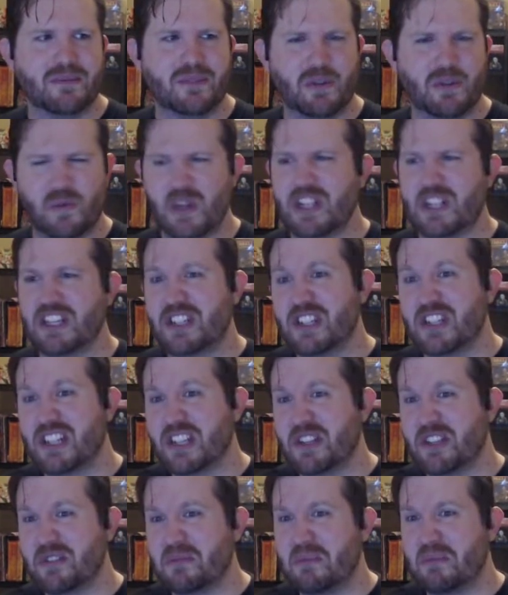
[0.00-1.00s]
You really shouldn't
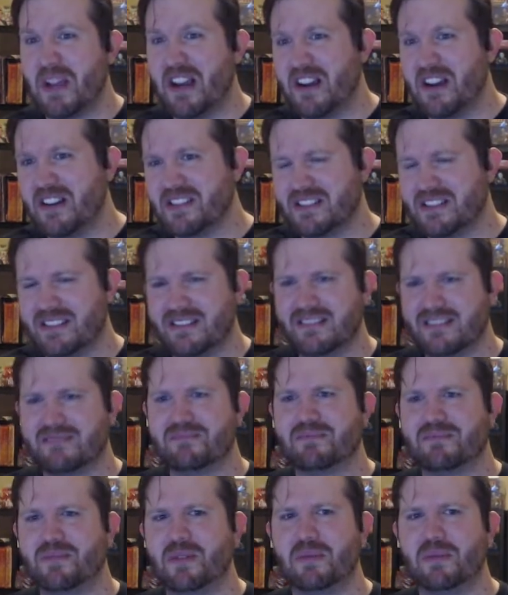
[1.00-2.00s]
use pairs
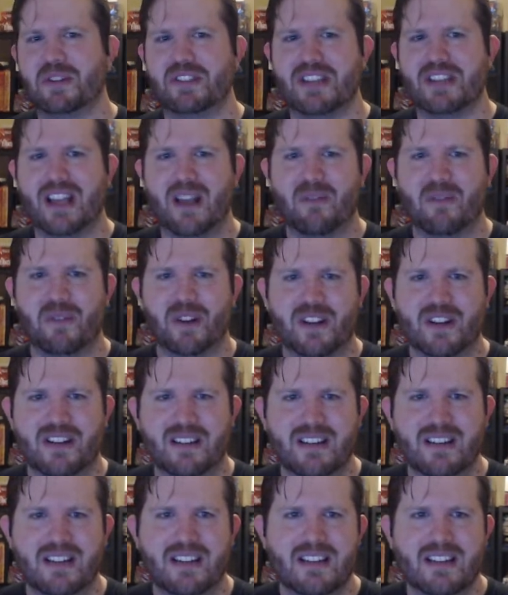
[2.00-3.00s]
pretty much ever.
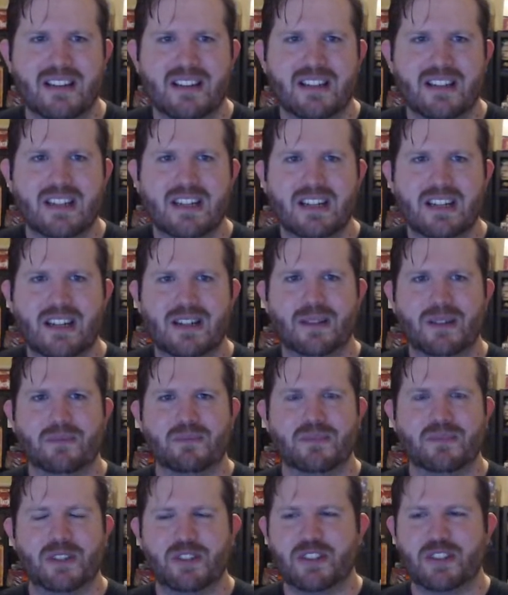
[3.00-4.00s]

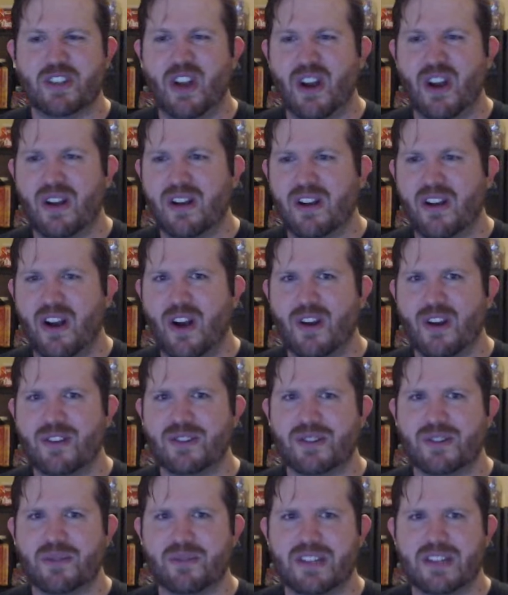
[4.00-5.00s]
They're just hard
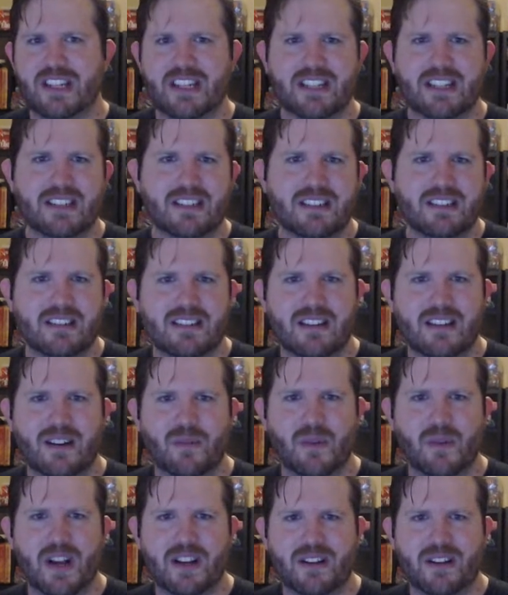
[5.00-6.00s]
to read. A
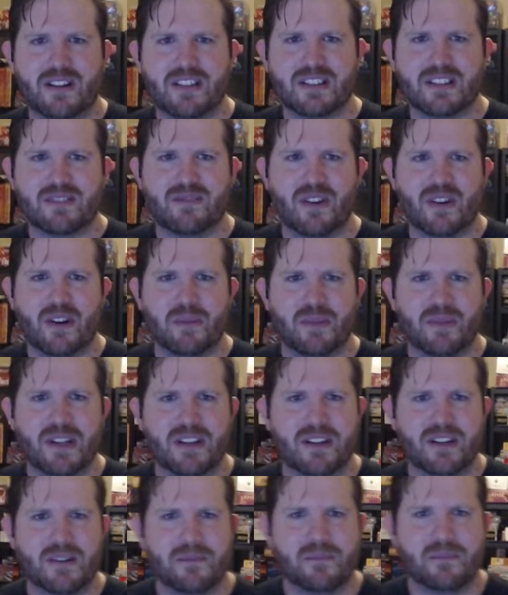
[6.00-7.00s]
record is far
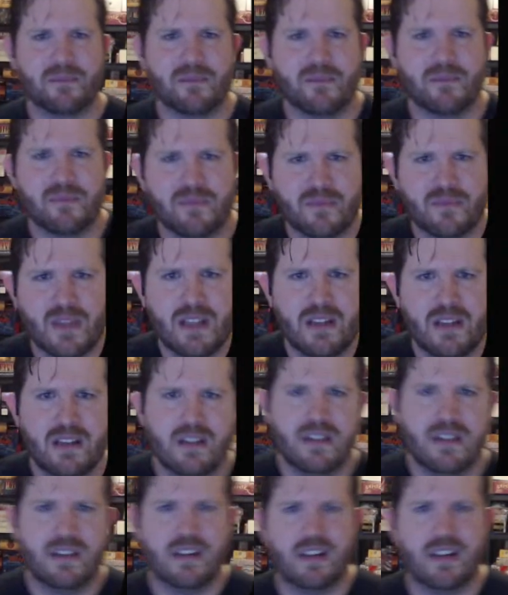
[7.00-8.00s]
better.
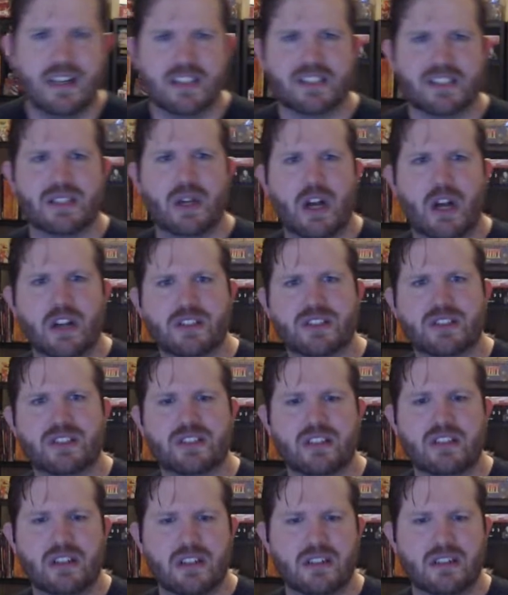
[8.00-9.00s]
All right, so our
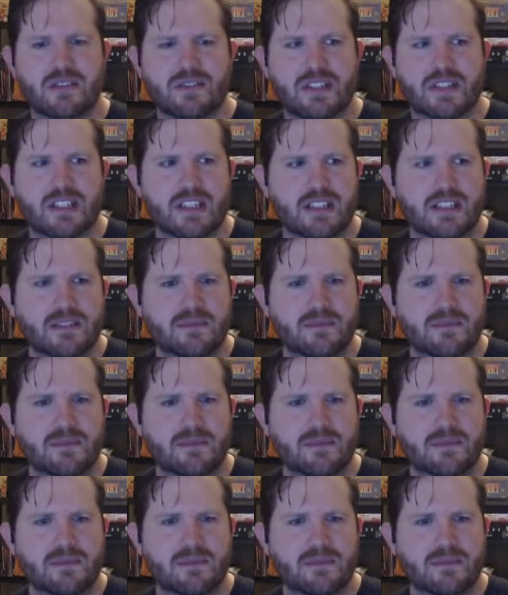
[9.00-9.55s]
solve here.